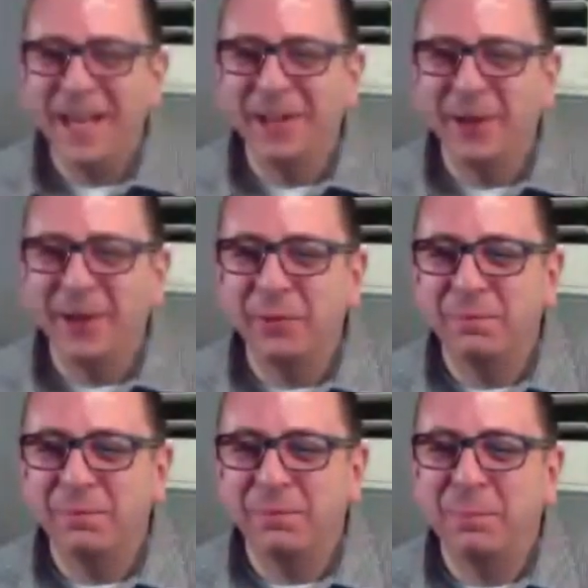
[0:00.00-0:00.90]
pan. Yellow,
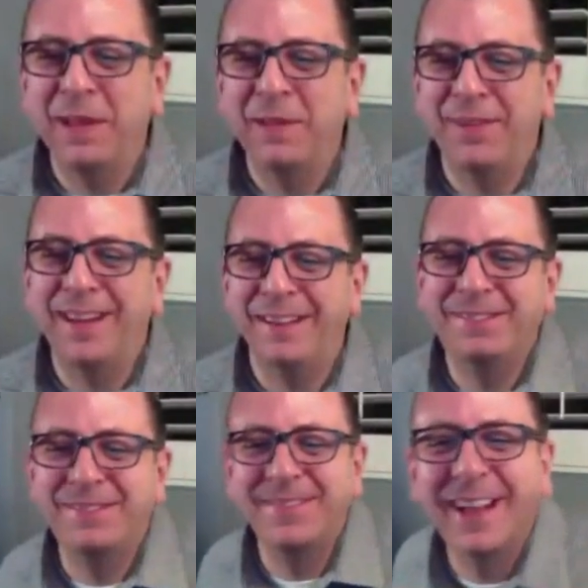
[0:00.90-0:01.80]

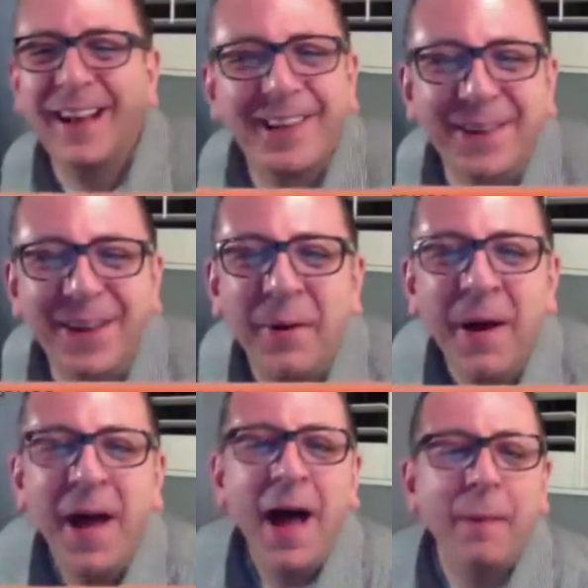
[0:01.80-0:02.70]
beefy, I don't
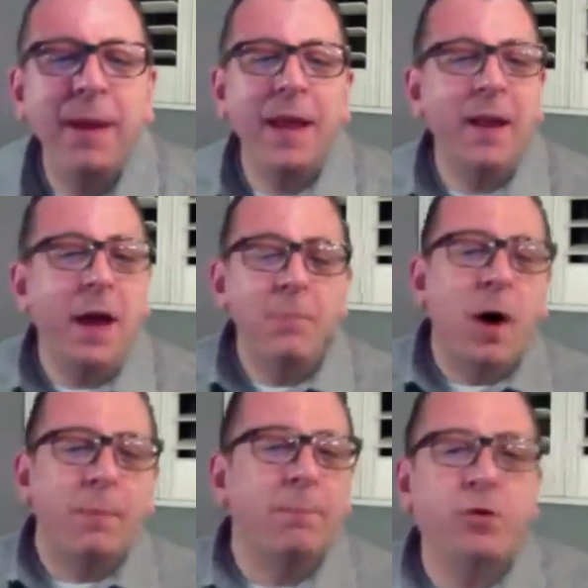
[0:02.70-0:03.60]
know. I mean, and
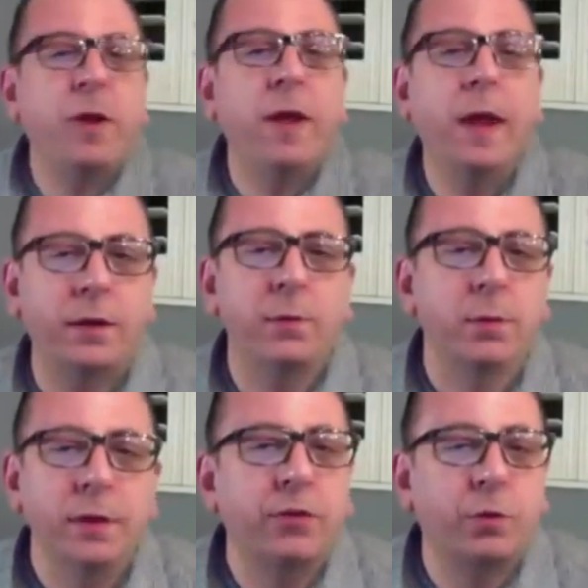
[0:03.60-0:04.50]
I'm not
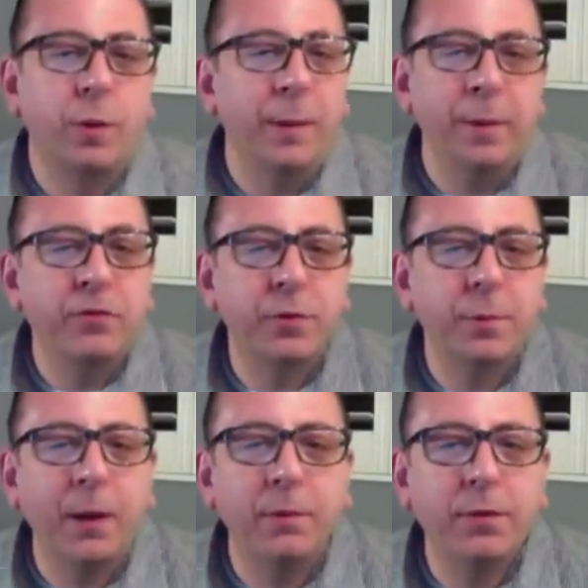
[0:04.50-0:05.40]
particularly squeamish
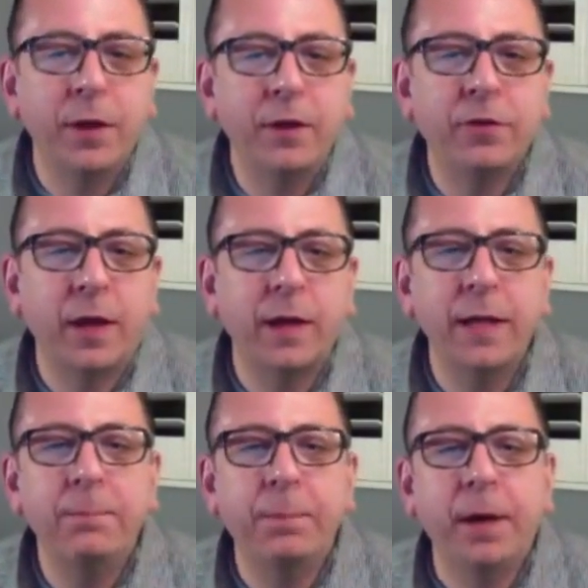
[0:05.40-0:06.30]
about things that I
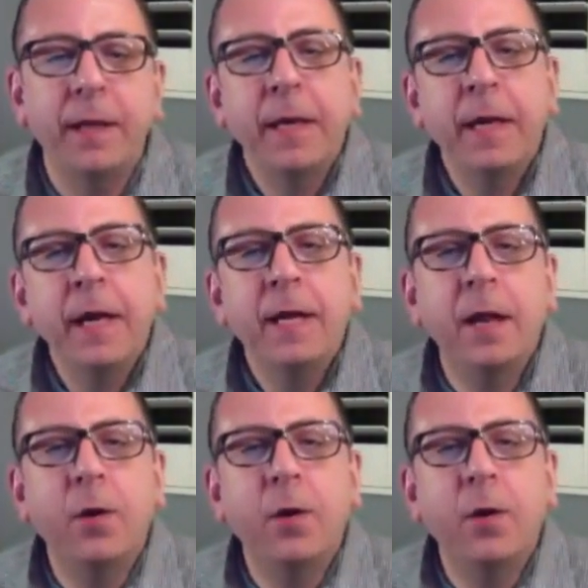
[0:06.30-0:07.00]
eat, but, you